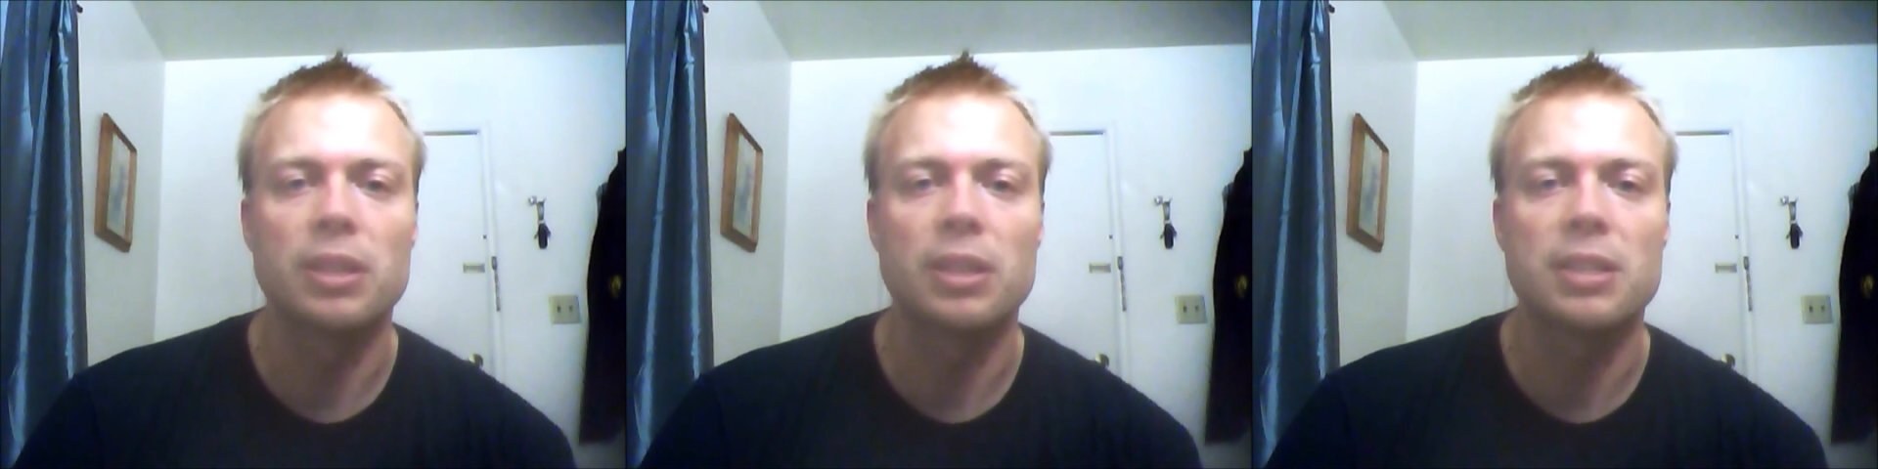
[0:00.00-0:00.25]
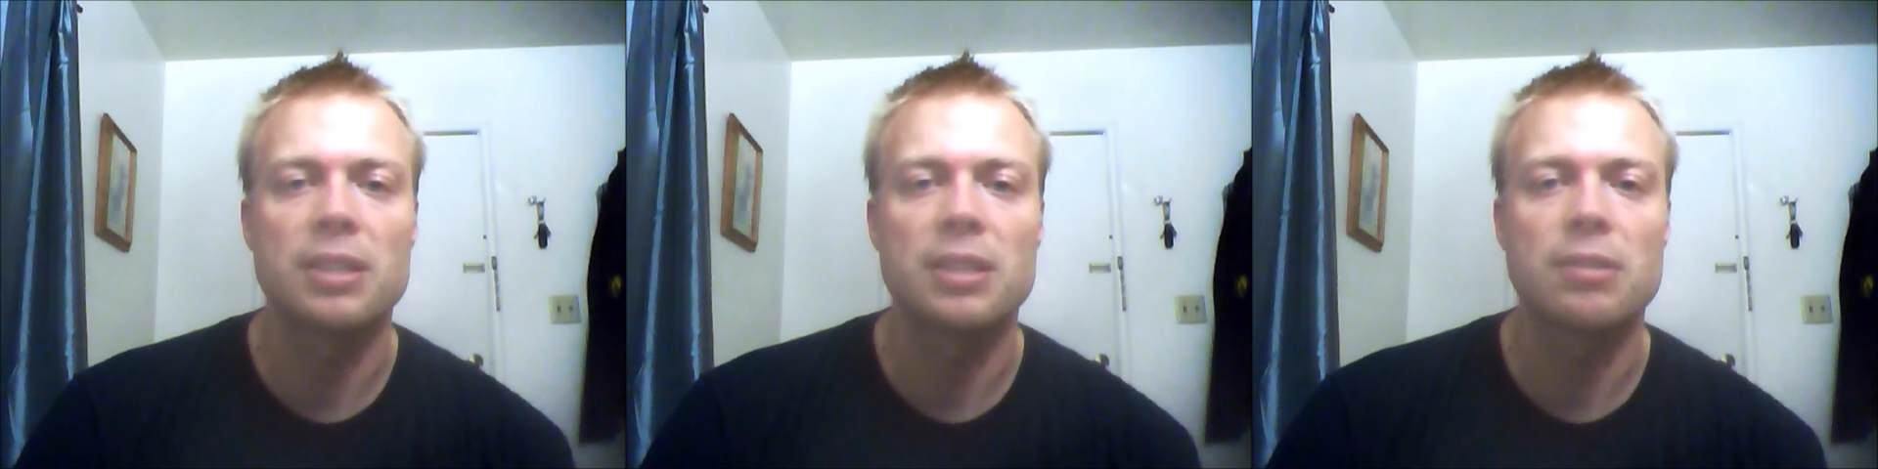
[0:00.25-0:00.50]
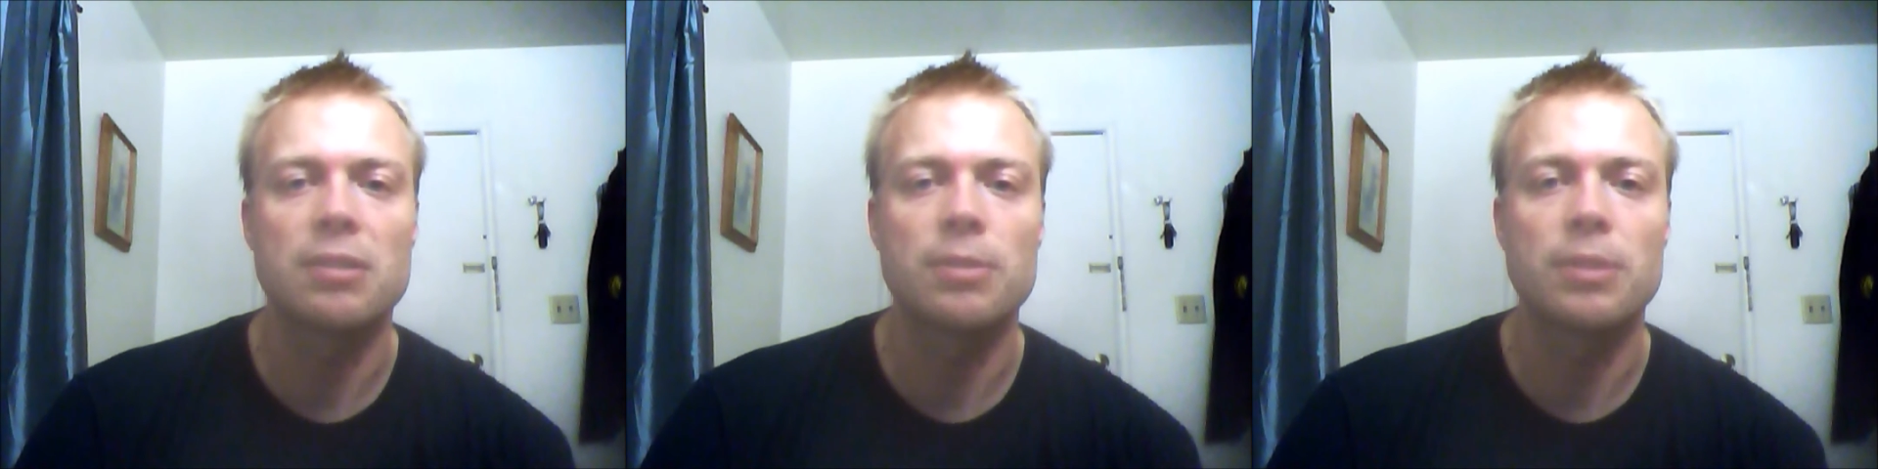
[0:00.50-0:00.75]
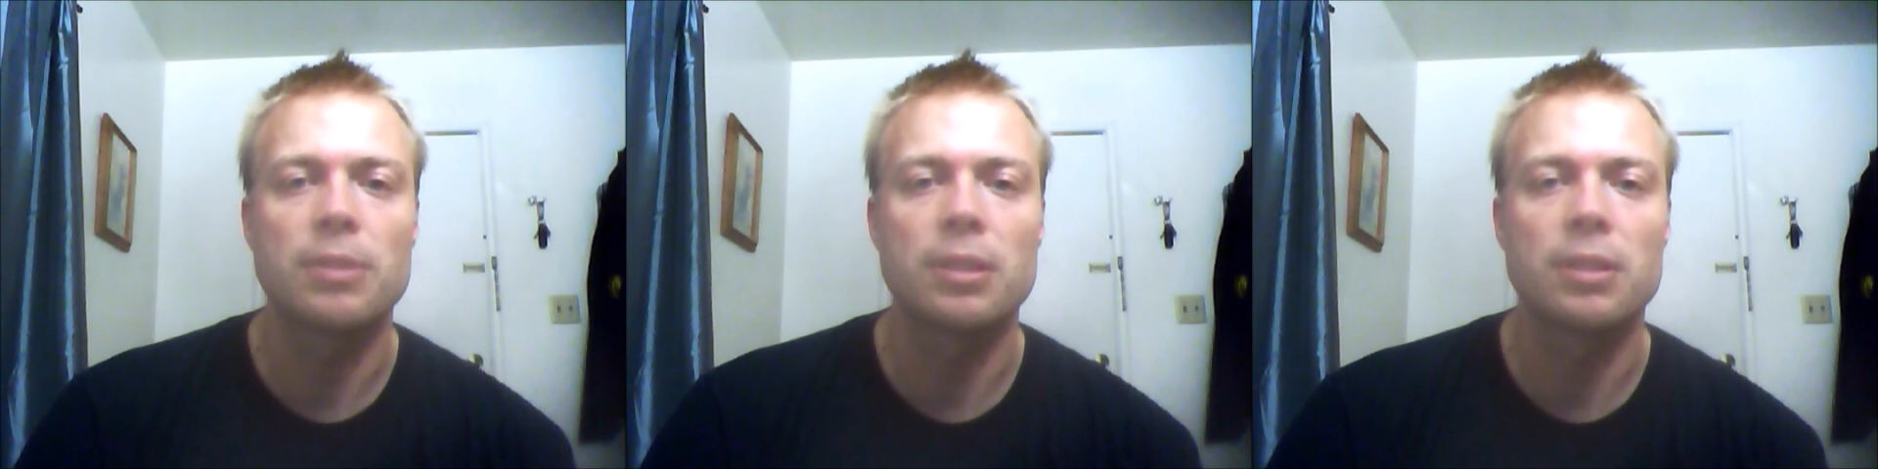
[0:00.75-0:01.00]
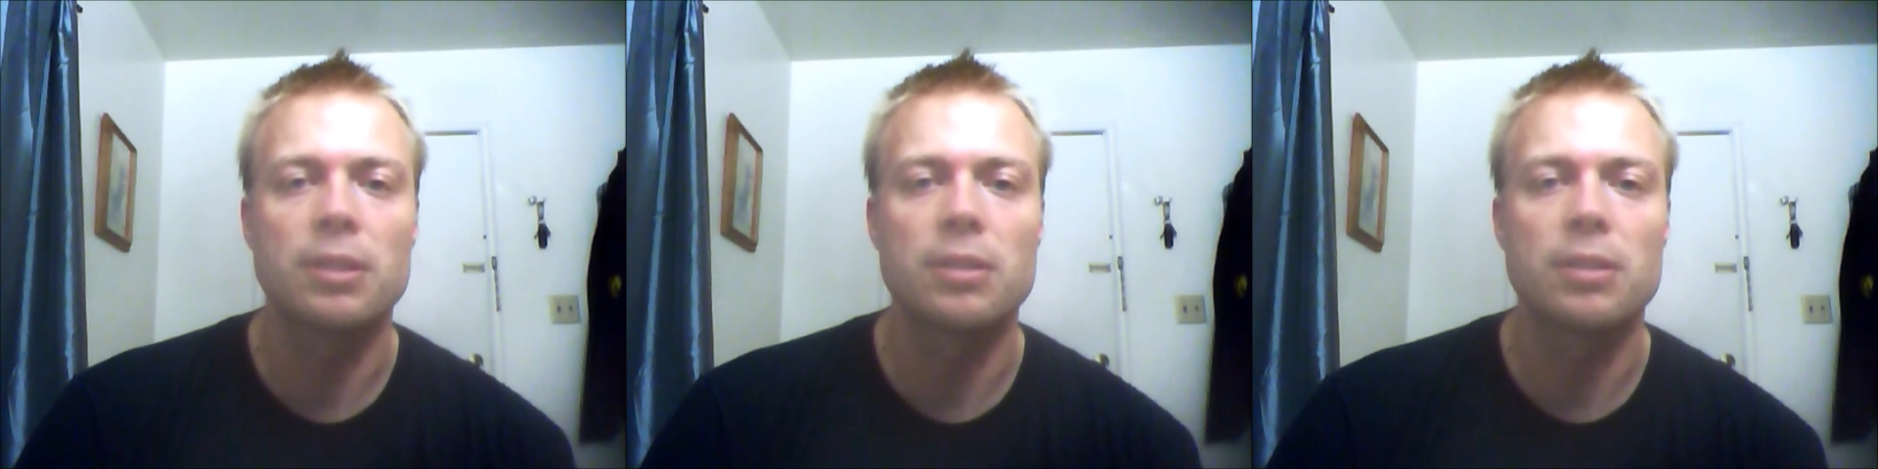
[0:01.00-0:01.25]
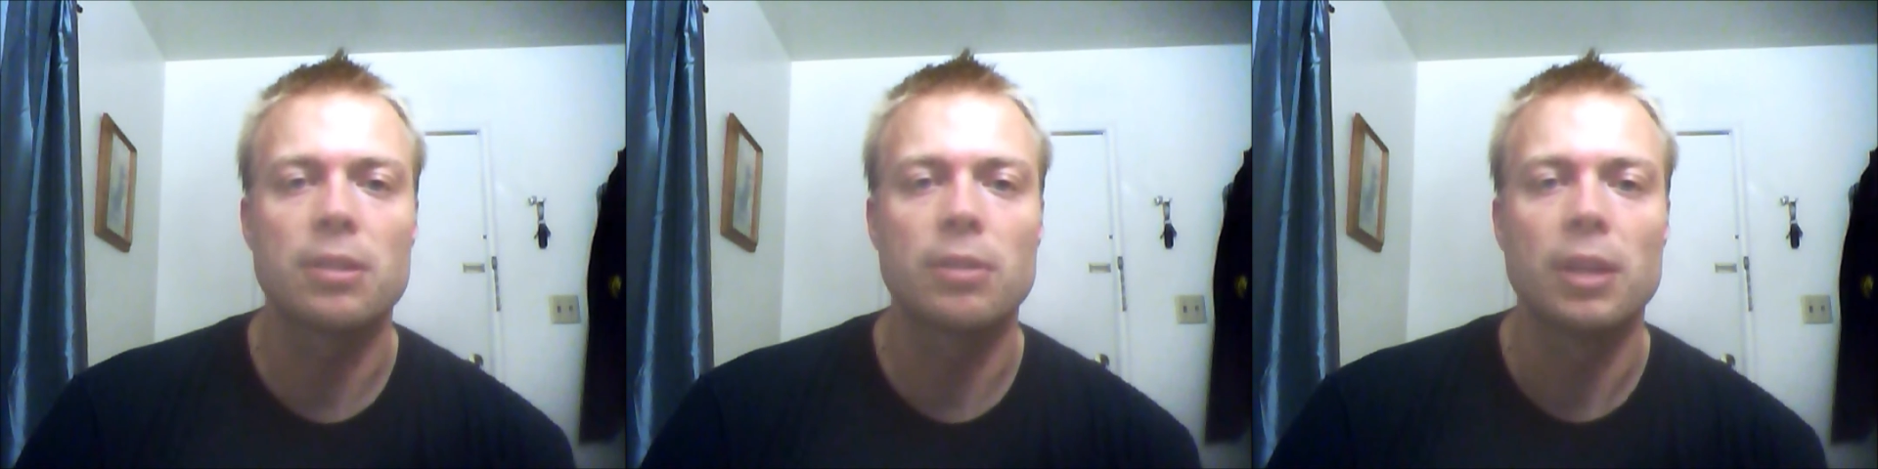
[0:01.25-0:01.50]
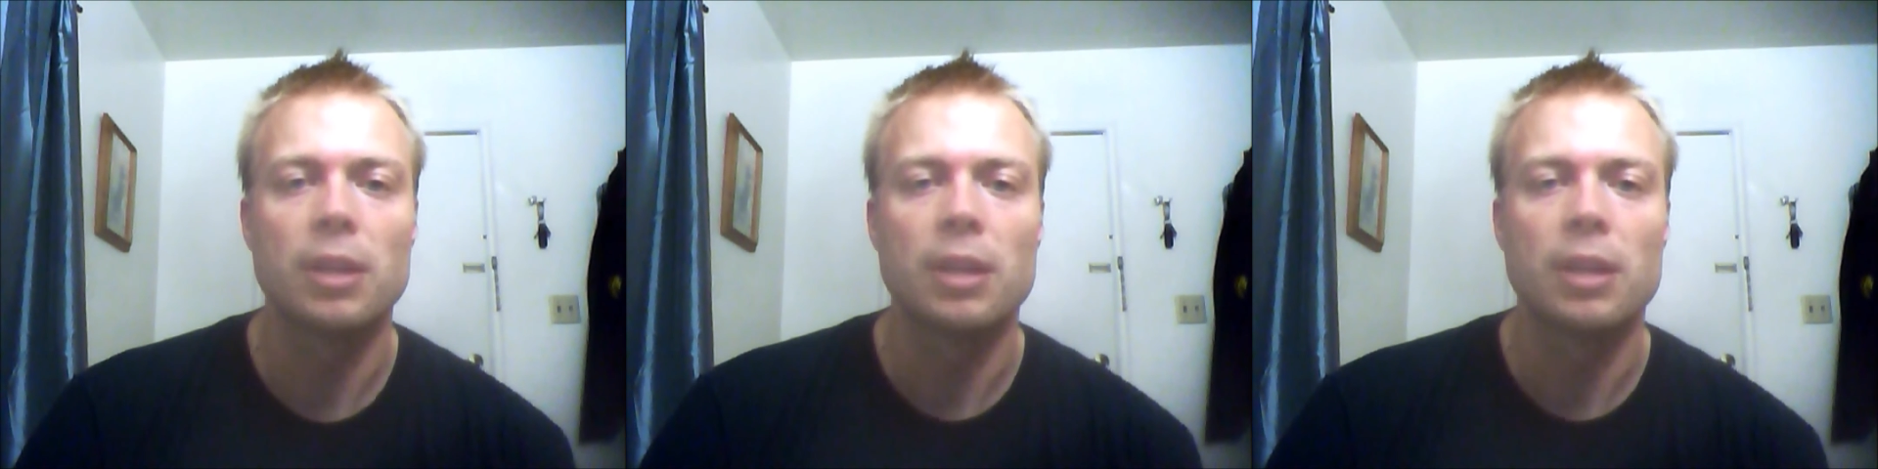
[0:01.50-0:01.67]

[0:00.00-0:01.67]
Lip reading: Elasticity was pretty good. So